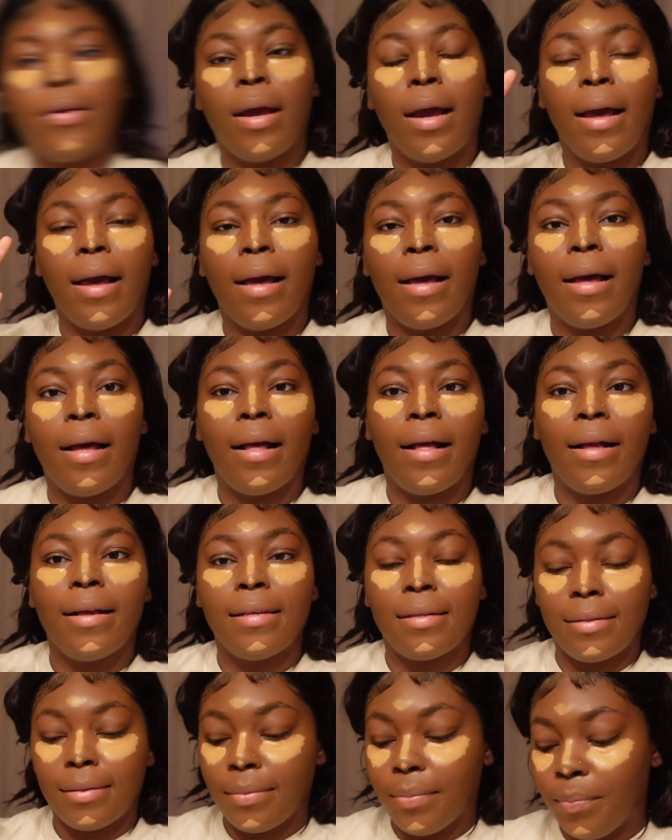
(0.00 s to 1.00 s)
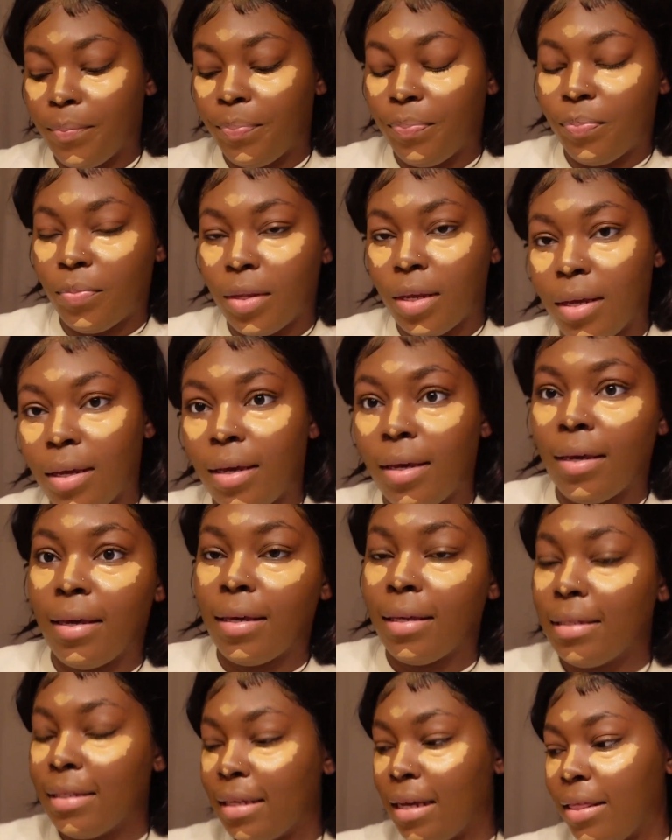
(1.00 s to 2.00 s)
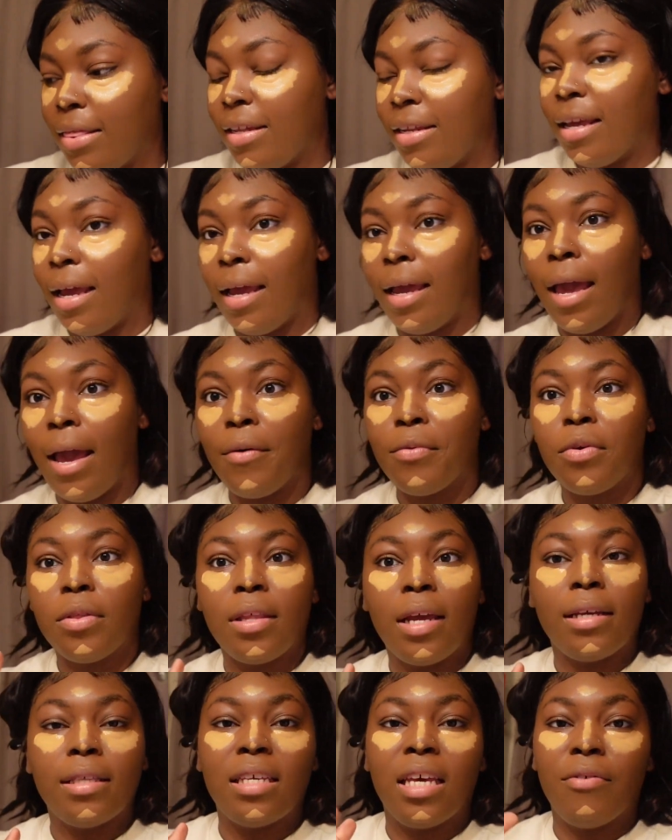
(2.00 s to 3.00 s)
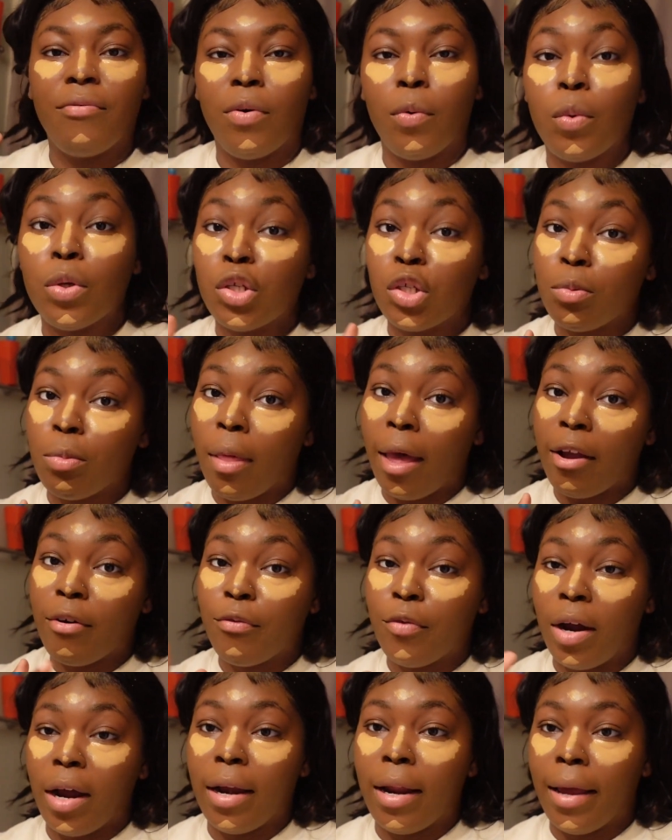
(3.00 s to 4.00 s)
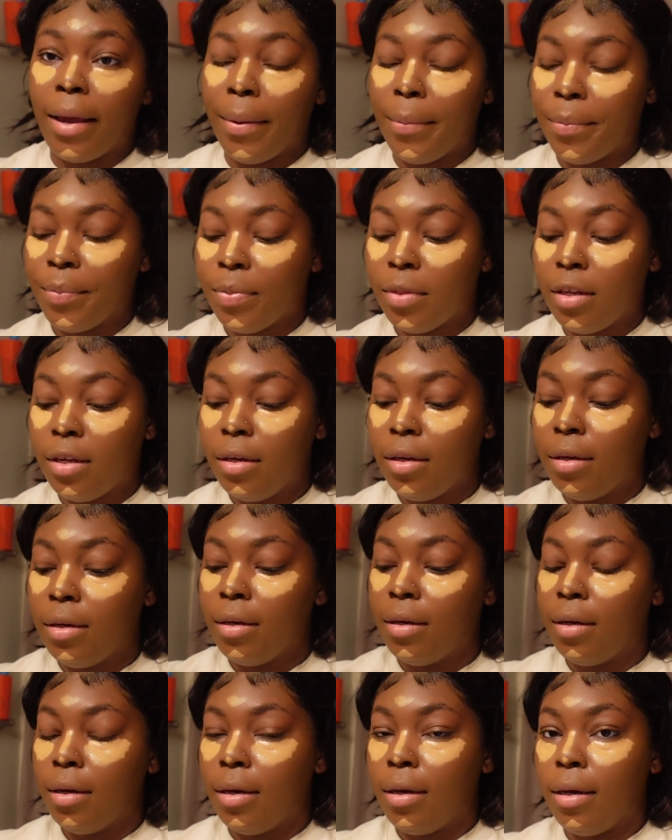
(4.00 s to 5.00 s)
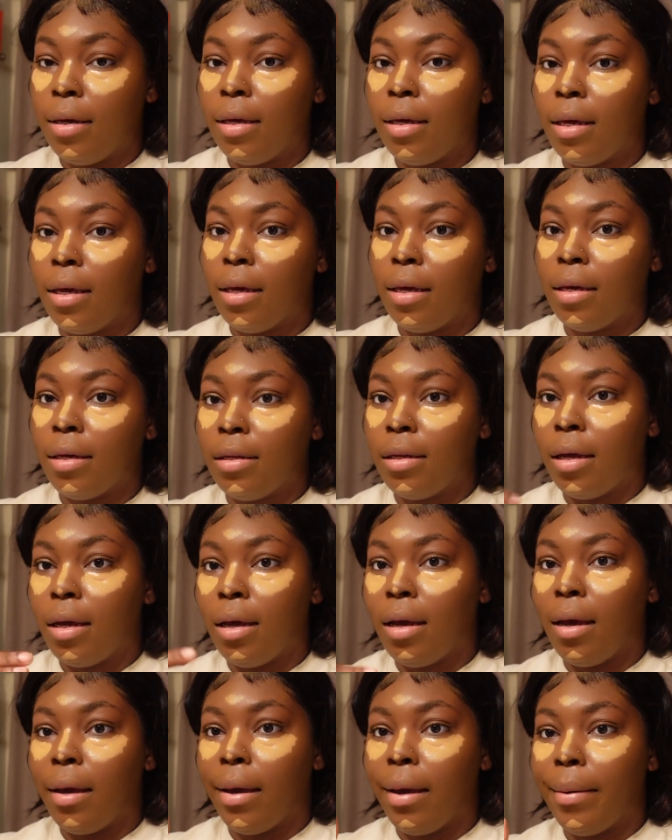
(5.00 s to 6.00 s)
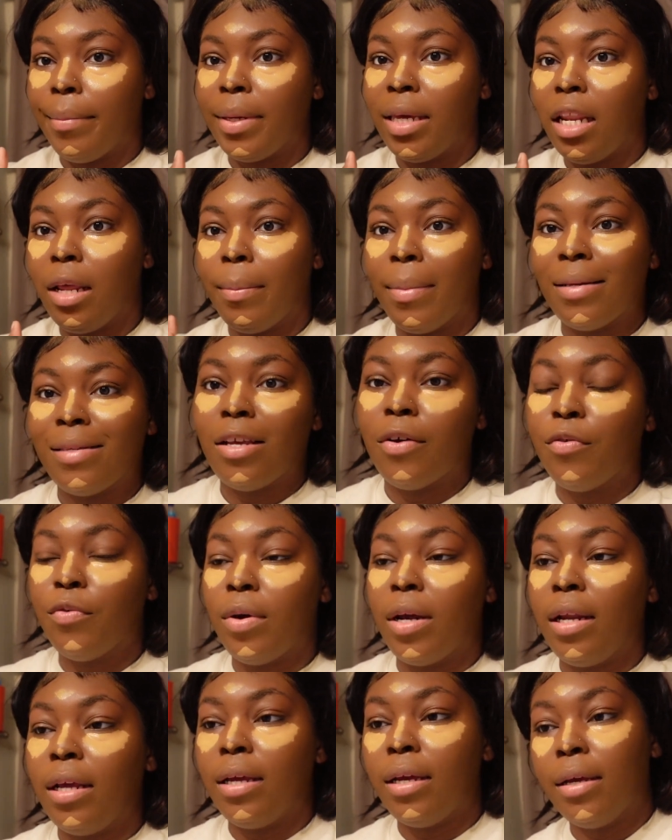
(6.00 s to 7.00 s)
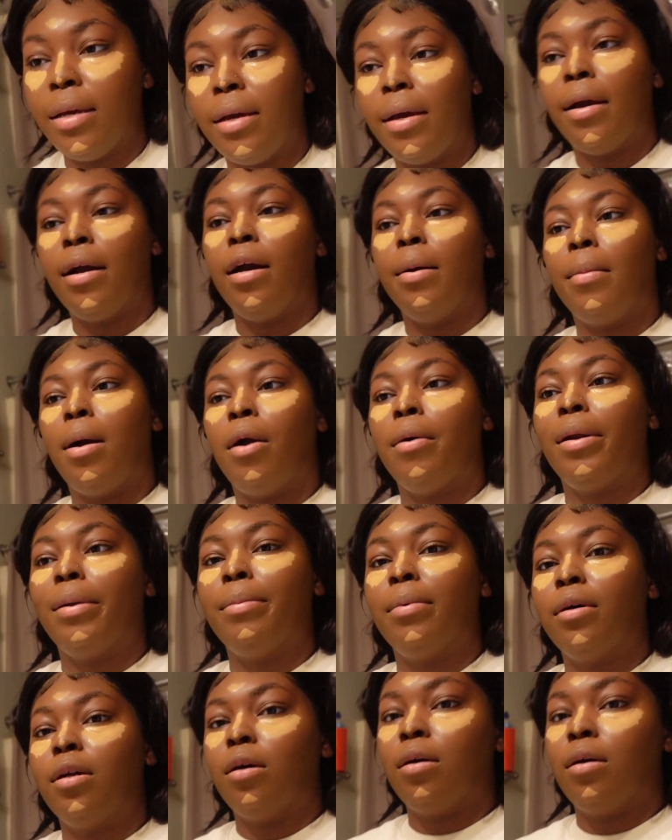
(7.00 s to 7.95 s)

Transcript: guys, it is the day after Thanksgiving, which is Black Friday. And I'm getting myself ready. Um, I already put